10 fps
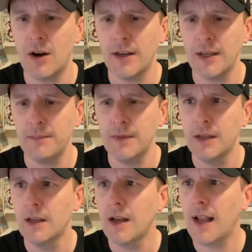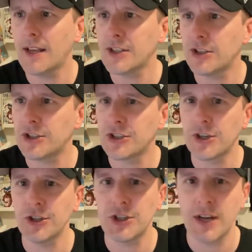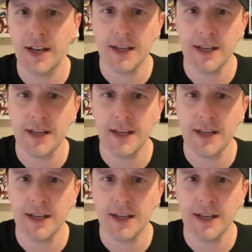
on him. I guess I'll just search, I